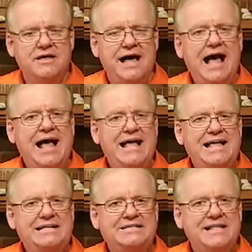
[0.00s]

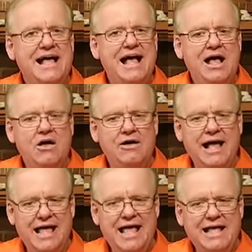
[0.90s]
As thou
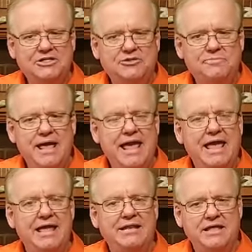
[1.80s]
hast
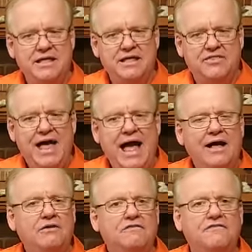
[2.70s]
been, thou
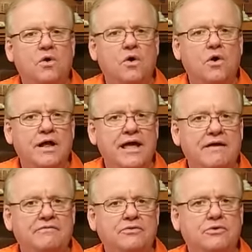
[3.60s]

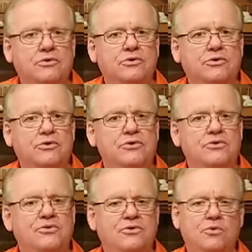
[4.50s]
forever
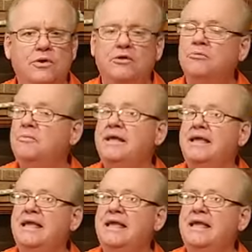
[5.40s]
will be.